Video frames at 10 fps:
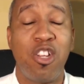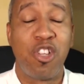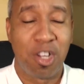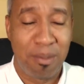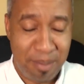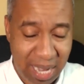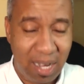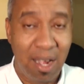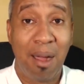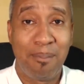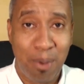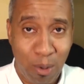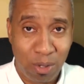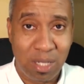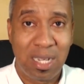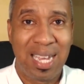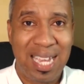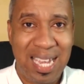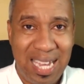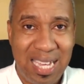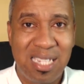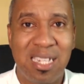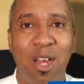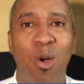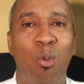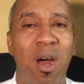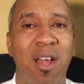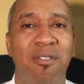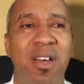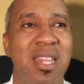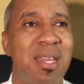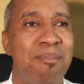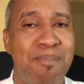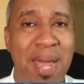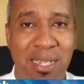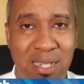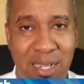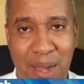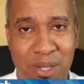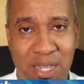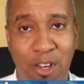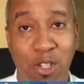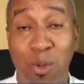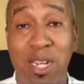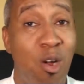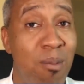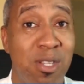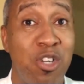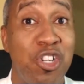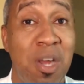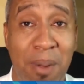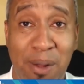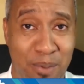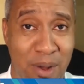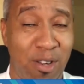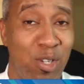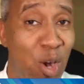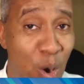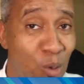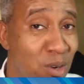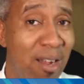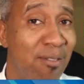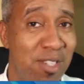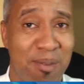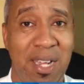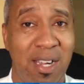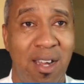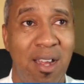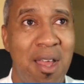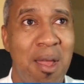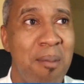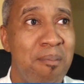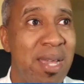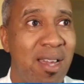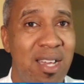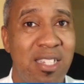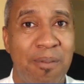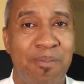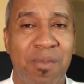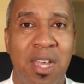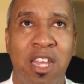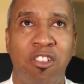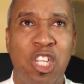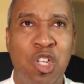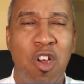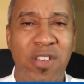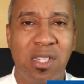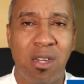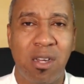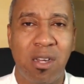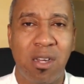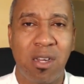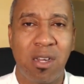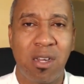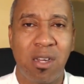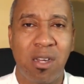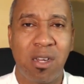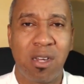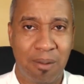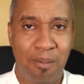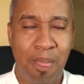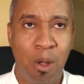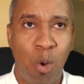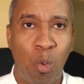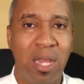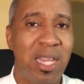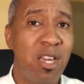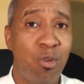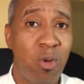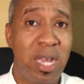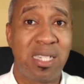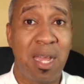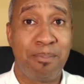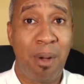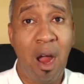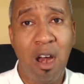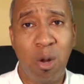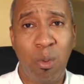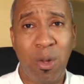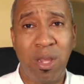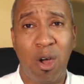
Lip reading: Jamaica Post is one of the best kept secrets when it comes to shipping products out of Jamaica. Because there's a service, EMS. What they do is they partner with